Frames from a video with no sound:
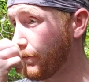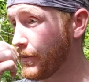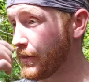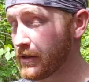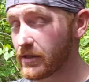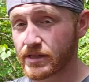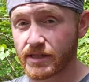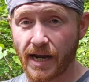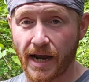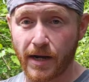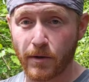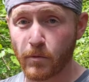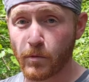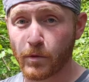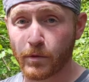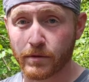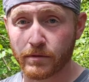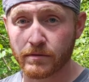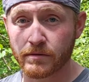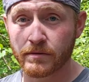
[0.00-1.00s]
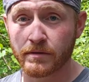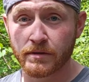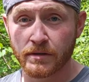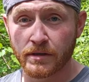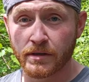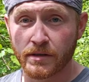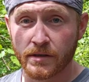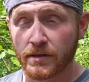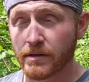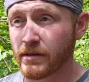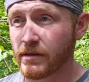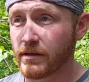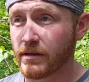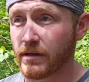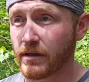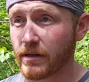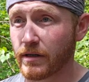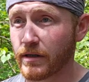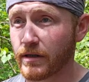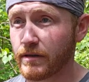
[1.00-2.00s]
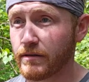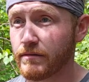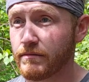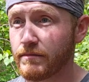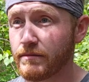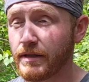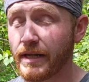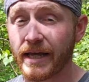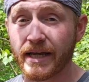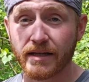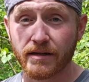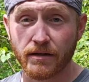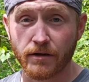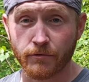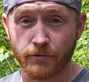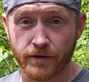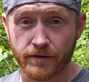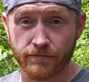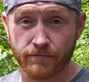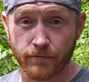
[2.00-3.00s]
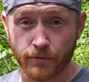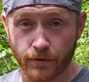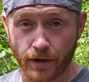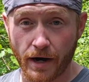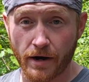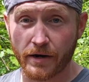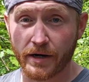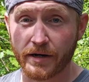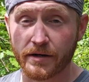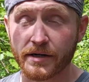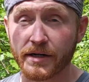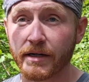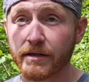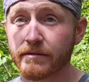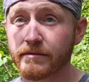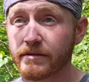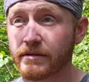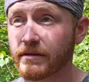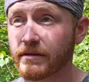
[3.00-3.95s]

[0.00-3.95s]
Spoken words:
the Skywarn net for our area,